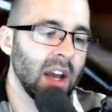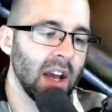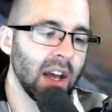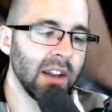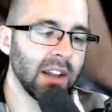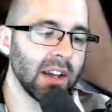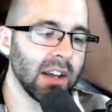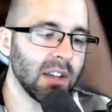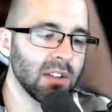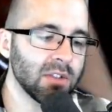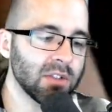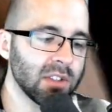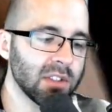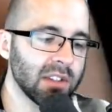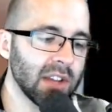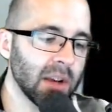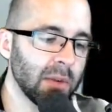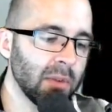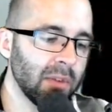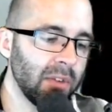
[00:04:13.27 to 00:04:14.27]
And again,
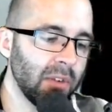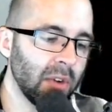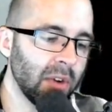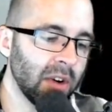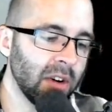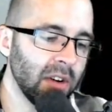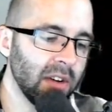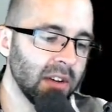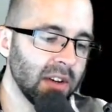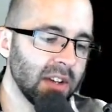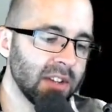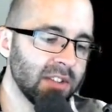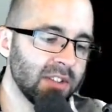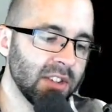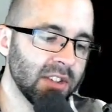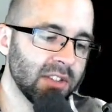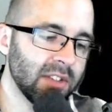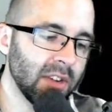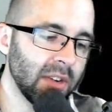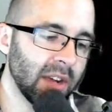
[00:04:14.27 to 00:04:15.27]
just like before, it's
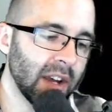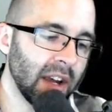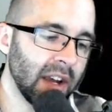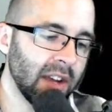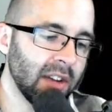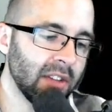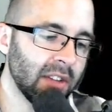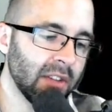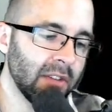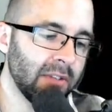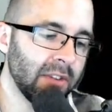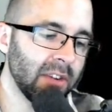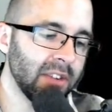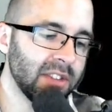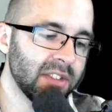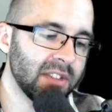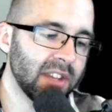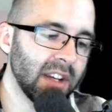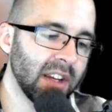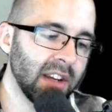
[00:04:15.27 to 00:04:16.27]
just, okay, the
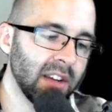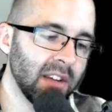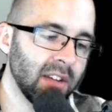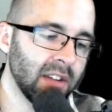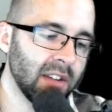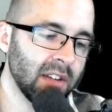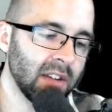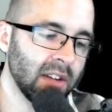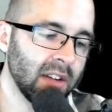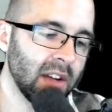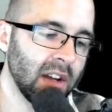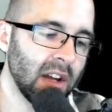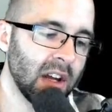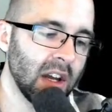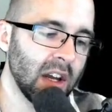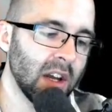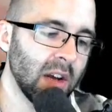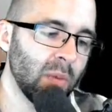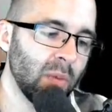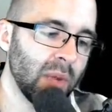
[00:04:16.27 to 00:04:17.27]
first thing
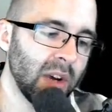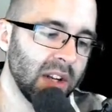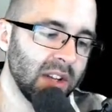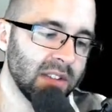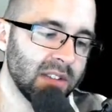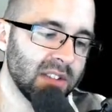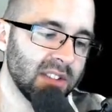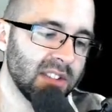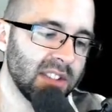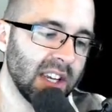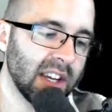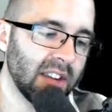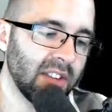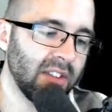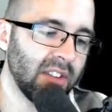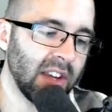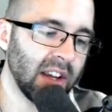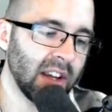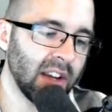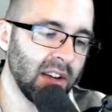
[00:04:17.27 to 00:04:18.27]
minus the
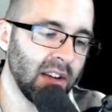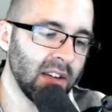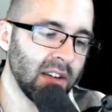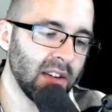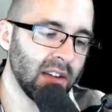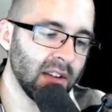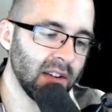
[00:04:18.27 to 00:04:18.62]
second thing,